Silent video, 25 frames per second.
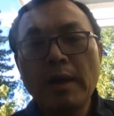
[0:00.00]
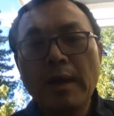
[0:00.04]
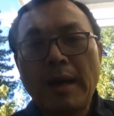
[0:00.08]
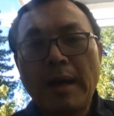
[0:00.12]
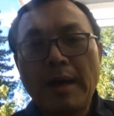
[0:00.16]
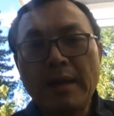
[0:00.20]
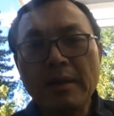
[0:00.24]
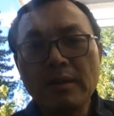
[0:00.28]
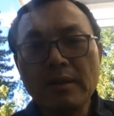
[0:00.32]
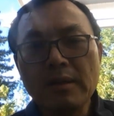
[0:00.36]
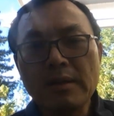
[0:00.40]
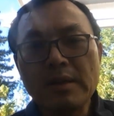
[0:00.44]

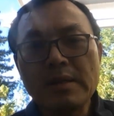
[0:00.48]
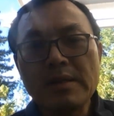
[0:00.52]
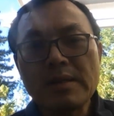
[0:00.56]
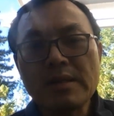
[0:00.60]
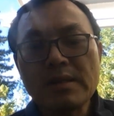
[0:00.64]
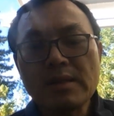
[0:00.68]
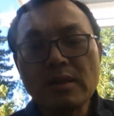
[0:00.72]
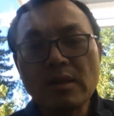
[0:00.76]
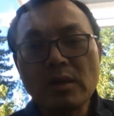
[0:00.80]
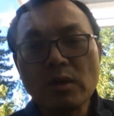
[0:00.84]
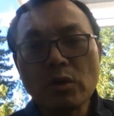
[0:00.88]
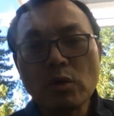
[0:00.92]
I
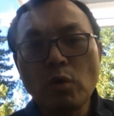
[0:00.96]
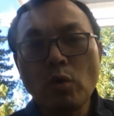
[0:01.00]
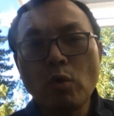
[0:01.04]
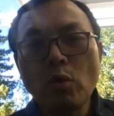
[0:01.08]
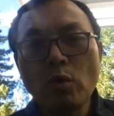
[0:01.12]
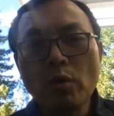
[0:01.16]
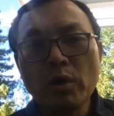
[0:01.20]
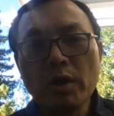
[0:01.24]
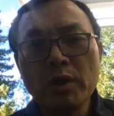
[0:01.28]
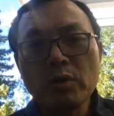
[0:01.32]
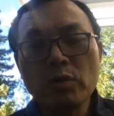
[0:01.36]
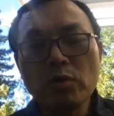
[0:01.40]
list
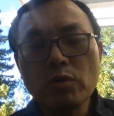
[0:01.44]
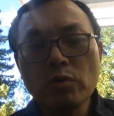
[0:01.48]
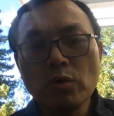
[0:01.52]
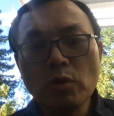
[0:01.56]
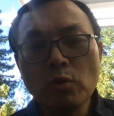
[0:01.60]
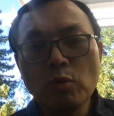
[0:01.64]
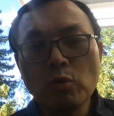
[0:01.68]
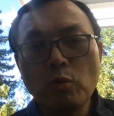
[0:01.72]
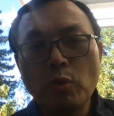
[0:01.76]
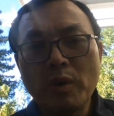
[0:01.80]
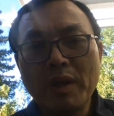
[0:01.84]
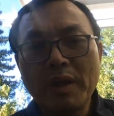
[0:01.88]
according to
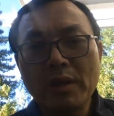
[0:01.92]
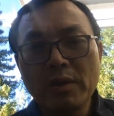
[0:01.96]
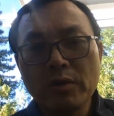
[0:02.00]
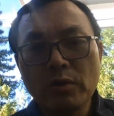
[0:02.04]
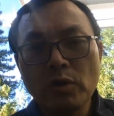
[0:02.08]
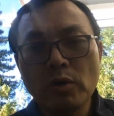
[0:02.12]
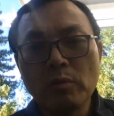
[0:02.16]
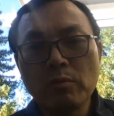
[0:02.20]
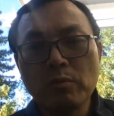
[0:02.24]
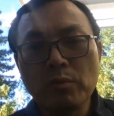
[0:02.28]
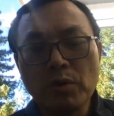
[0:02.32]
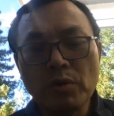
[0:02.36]
the week
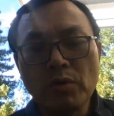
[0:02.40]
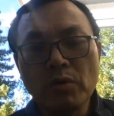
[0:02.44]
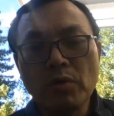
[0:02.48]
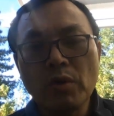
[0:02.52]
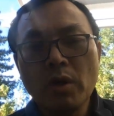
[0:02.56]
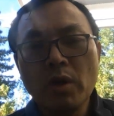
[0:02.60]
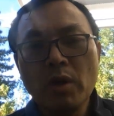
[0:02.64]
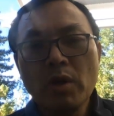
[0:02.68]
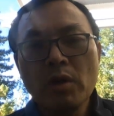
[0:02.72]
number.